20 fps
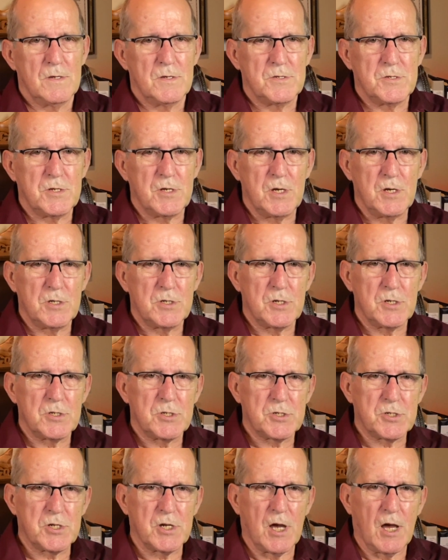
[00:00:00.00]

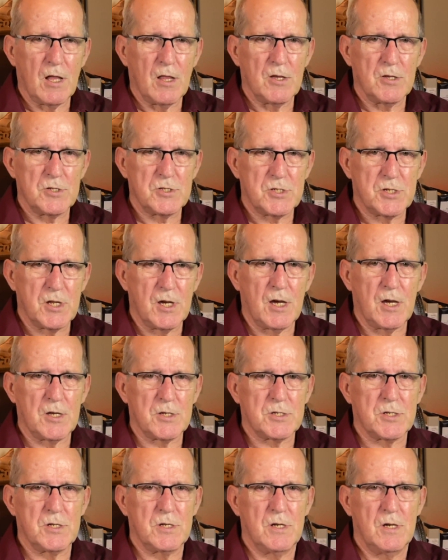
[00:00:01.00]
Jesus challenged
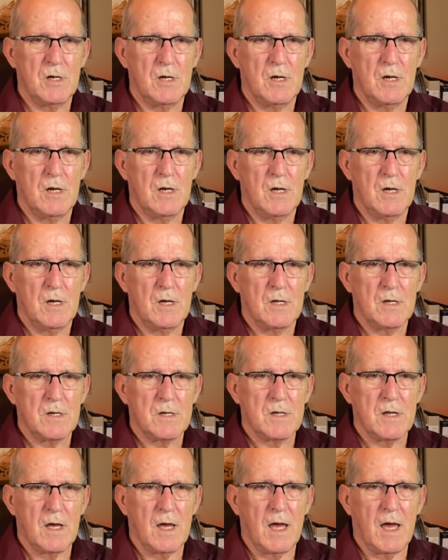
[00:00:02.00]
us
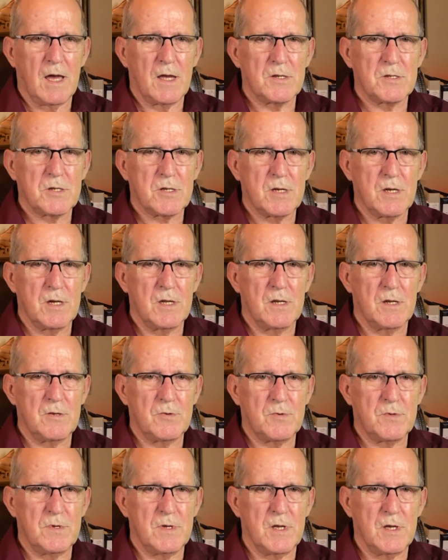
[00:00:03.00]
to ask in
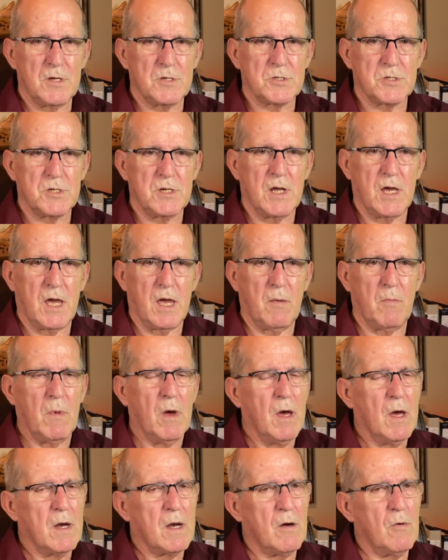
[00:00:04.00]
his name.
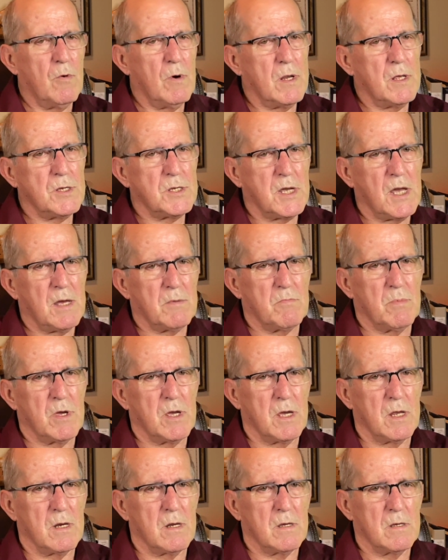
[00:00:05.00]
Now, what does that
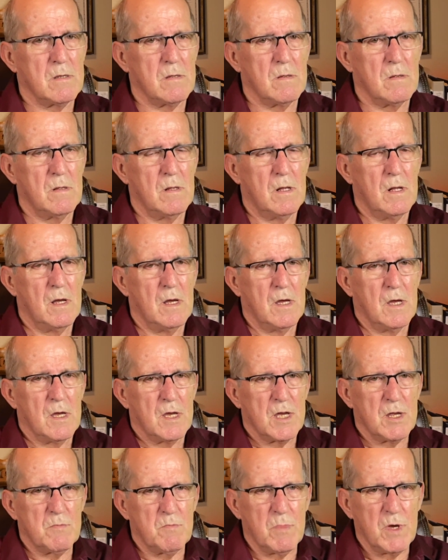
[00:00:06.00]
mean?
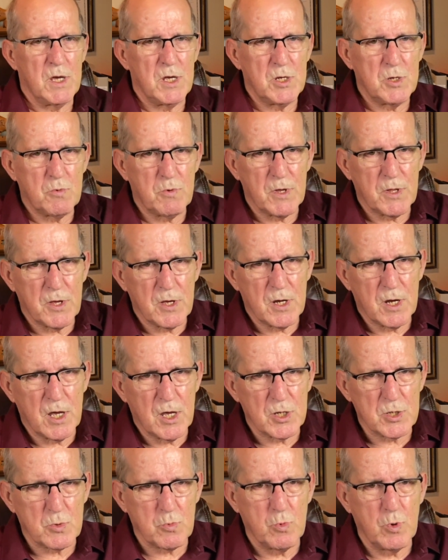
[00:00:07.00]
It means within
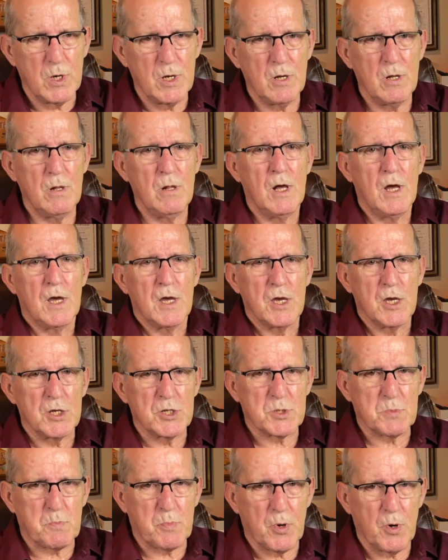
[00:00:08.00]
his will,
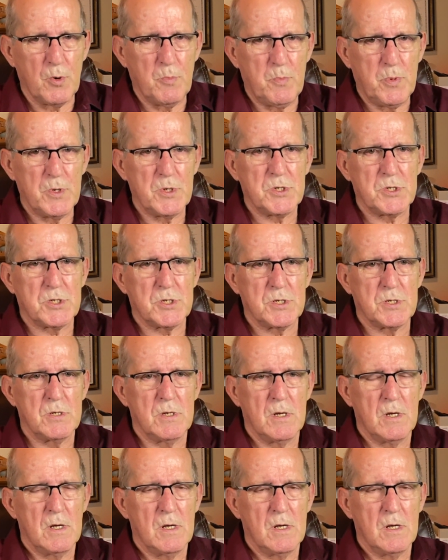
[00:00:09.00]
his purpose.